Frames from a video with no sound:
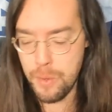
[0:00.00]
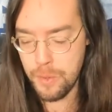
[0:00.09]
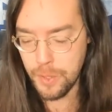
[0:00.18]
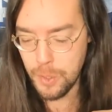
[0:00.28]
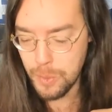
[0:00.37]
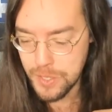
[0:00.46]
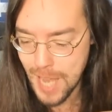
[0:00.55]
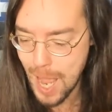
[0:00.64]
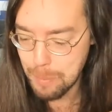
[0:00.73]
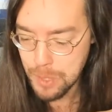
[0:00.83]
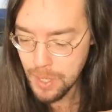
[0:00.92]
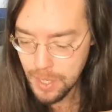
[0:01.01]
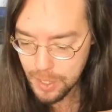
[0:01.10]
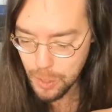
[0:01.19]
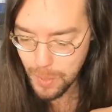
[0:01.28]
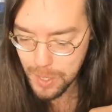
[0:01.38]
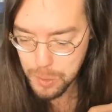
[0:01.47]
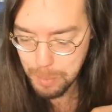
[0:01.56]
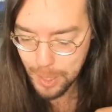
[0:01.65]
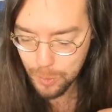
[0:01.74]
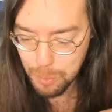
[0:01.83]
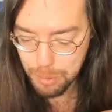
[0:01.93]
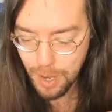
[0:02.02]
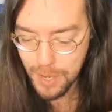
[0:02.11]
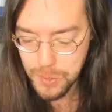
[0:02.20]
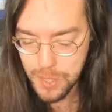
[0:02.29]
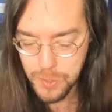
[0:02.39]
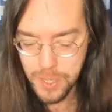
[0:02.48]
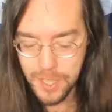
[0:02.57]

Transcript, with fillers: They're going to adapt U.S. microprocessing